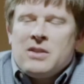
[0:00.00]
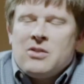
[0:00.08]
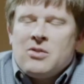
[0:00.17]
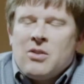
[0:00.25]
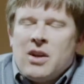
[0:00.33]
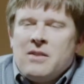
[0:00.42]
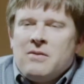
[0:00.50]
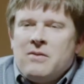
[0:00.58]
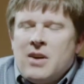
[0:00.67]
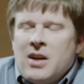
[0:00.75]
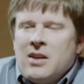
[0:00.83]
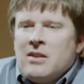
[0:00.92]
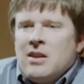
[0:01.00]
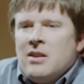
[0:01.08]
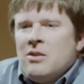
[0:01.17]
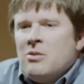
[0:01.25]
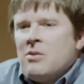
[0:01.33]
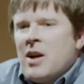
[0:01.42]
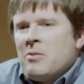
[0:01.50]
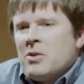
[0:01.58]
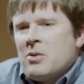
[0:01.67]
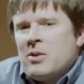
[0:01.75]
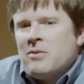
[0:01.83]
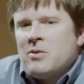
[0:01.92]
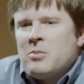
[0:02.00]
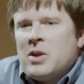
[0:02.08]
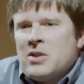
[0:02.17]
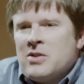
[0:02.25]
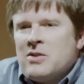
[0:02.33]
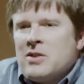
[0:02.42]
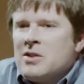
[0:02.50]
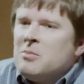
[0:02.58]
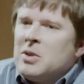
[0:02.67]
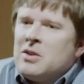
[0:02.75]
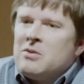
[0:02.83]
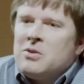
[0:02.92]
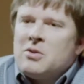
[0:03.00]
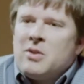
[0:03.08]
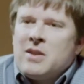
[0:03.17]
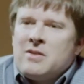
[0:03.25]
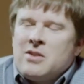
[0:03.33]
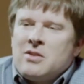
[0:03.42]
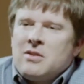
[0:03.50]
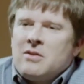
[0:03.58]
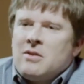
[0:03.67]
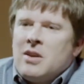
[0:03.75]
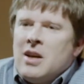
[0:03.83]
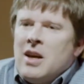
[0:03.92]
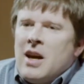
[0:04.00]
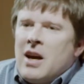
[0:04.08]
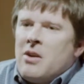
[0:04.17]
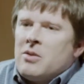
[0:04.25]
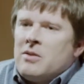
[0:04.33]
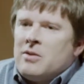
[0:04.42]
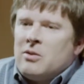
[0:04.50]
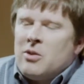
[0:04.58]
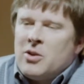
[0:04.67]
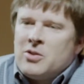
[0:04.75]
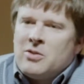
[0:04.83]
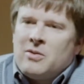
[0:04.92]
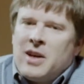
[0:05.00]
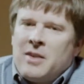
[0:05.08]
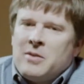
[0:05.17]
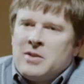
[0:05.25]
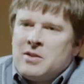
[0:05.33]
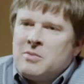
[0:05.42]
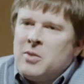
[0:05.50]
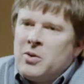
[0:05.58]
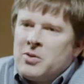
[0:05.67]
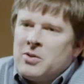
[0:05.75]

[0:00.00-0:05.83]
to try and find a new laboratory information system because we transitioned out of a larger lab as a smaller